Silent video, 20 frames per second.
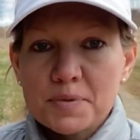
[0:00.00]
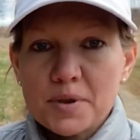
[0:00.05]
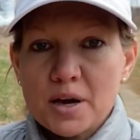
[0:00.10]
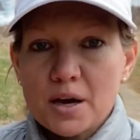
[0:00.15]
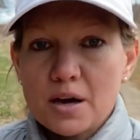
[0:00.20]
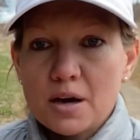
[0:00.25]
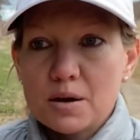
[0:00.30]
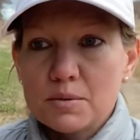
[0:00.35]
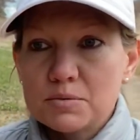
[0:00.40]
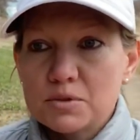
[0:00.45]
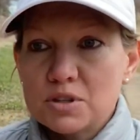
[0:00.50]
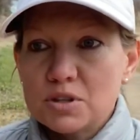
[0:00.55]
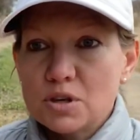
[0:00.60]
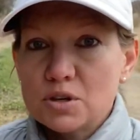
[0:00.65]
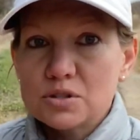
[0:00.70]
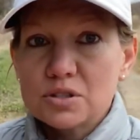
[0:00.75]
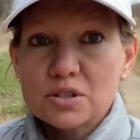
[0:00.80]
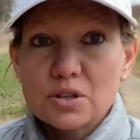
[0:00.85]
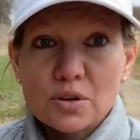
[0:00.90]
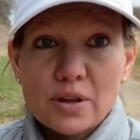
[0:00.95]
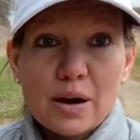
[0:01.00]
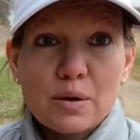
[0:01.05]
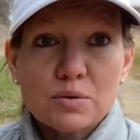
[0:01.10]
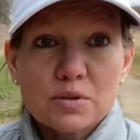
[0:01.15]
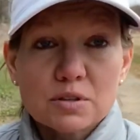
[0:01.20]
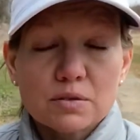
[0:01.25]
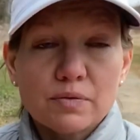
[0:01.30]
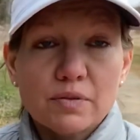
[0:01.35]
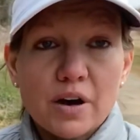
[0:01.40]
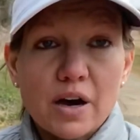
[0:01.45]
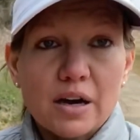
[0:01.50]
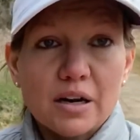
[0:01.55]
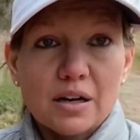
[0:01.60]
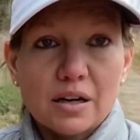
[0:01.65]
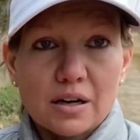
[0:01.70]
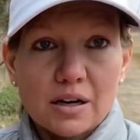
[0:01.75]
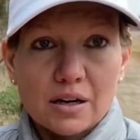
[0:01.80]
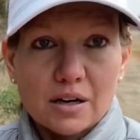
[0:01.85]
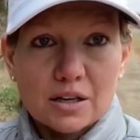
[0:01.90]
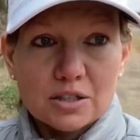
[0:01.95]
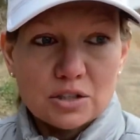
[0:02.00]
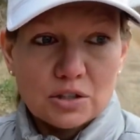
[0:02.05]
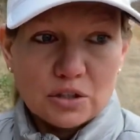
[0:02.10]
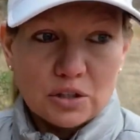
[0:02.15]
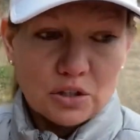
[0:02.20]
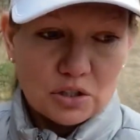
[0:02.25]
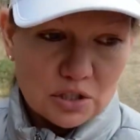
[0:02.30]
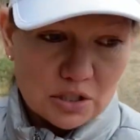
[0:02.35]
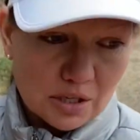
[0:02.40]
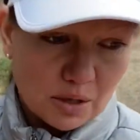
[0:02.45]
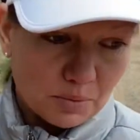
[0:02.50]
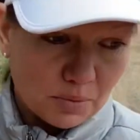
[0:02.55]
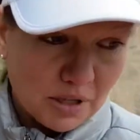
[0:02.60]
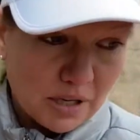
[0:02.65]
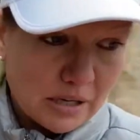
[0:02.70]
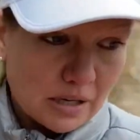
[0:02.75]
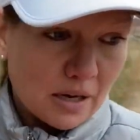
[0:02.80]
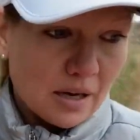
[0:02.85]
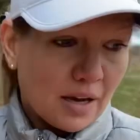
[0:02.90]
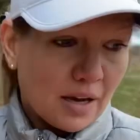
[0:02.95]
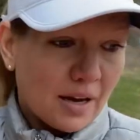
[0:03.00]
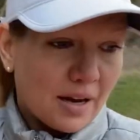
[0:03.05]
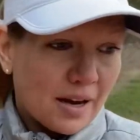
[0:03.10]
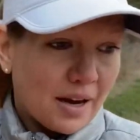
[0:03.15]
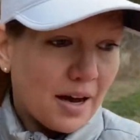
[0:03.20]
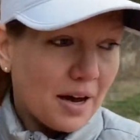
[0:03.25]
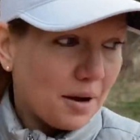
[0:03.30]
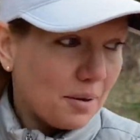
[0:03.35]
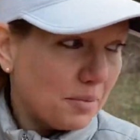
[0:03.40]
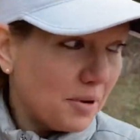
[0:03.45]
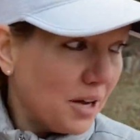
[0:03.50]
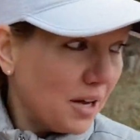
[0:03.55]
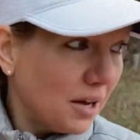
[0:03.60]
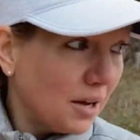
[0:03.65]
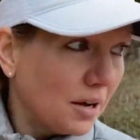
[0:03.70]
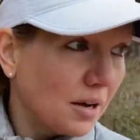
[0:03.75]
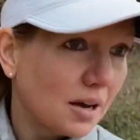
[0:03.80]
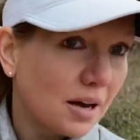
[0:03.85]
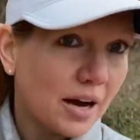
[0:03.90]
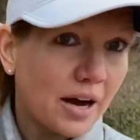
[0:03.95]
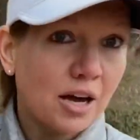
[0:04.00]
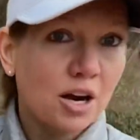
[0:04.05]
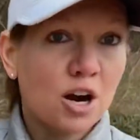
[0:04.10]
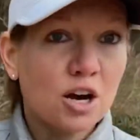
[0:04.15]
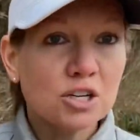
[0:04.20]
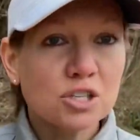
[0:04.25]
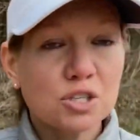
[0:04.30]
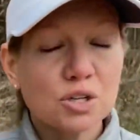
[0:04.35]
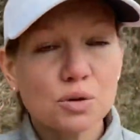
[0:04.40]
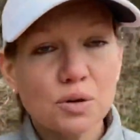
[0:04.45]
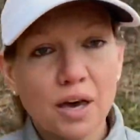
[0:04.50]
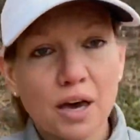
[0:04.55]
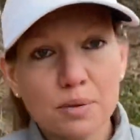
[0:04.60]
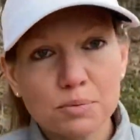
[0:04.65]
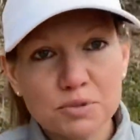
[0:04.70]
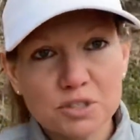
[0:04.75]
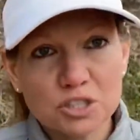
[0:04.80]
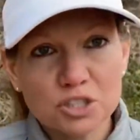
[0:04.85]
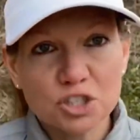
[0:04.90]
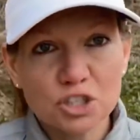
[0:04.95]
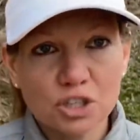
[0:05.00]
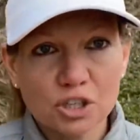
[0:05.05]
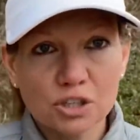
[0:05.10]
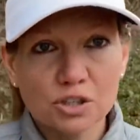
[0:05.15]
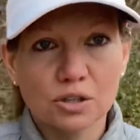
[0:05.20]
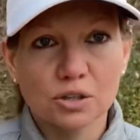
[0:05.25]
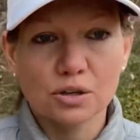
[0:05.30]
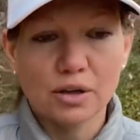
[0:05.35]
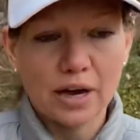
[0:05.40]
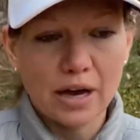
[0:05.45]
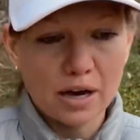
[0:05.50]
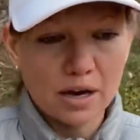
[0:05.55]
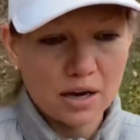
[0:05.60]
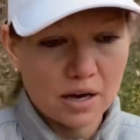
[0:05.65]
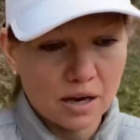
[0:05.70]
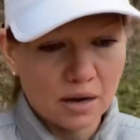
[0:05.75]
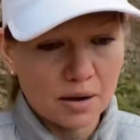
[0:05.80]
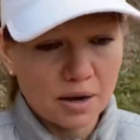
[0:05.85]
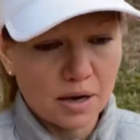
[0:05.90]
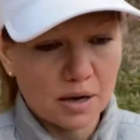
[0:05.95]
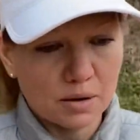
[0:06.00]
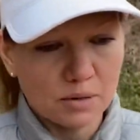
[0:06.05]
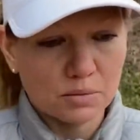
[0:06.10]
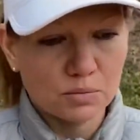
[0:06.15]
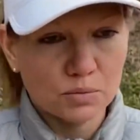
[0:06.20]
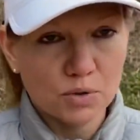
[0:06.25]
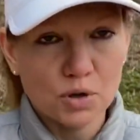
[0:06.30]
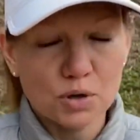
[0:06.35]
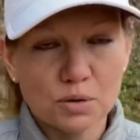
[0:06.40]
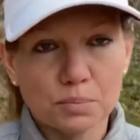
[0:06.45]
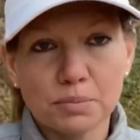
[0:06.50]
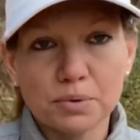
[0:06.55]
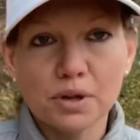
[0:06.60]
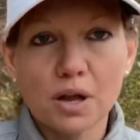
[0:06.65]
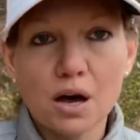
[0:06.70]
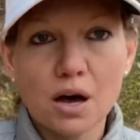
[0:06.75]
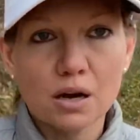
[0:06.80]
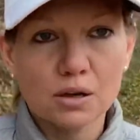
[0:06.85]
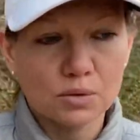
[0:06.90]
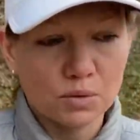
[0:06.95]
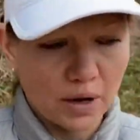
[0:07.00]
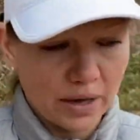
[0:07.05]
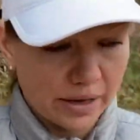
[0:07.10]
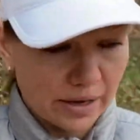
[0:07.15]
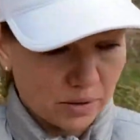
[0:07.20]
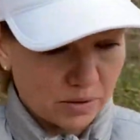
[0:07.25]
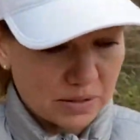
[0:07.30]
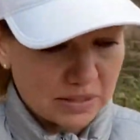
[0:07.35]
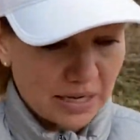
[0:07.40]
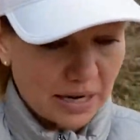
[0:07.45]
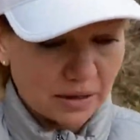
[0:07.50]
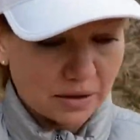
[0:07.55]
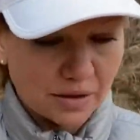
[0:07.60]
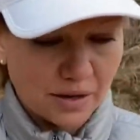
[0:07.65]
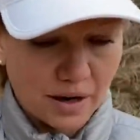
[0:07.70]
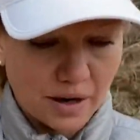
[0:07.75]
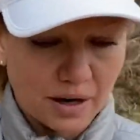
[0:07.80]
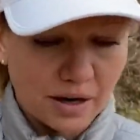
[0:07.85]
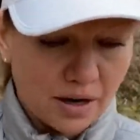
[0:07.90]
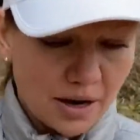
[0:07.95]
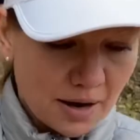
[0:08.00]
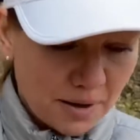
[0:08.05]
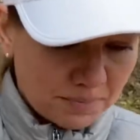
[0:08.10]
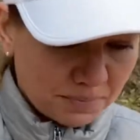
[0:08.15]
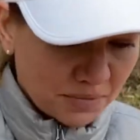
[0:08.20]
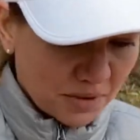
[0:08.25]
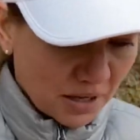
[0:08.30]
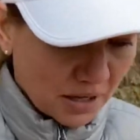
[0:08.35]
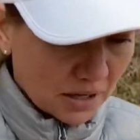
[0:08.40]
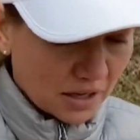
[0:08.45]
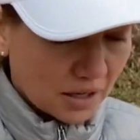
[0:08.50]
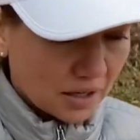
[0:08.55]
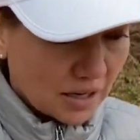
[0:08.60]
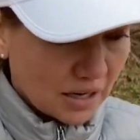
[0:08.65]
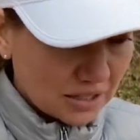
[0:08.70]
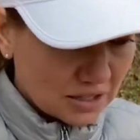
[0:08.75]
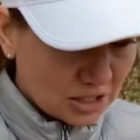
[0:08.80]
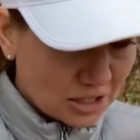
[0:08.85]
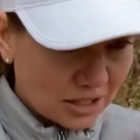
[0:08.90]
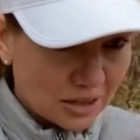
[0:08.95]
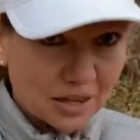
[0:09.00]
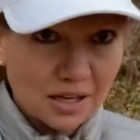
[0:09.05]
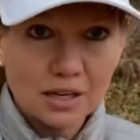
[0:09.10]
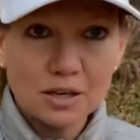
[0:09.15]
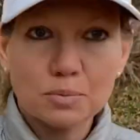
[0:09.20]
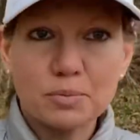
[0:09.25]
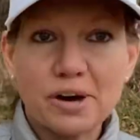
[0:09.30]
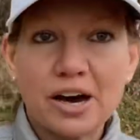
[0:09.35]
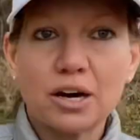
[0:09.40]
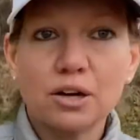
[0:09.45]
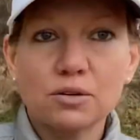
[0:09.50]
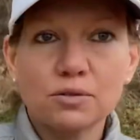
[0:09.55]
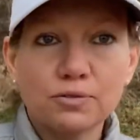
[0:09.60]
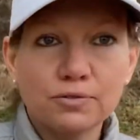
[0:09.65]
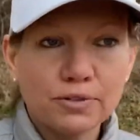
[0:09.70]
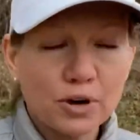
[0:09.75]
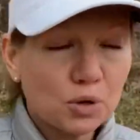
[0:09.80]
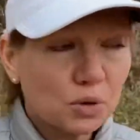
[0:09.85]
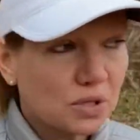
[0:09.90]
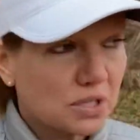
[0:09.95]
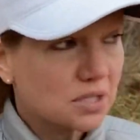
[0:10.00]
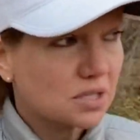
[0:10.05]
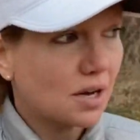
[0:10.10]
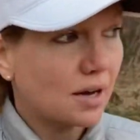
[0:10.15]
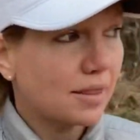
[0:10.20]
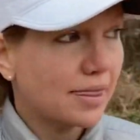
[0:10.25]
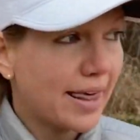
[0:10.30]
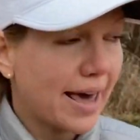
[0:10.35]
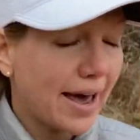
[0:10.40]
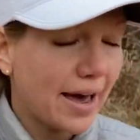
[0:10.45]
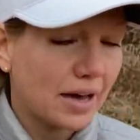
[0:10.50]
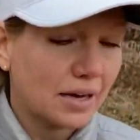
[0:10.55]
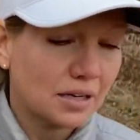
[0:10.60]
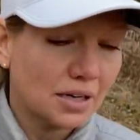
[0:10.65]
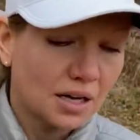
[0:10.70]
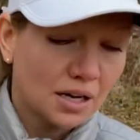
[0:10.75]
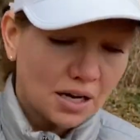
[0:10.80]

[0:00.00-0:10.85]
Um, so, so that was fun, and I got to learn something. Um, I also kept a journal. I, I wrote a blog while I was out there, and I got to think about and focus on that.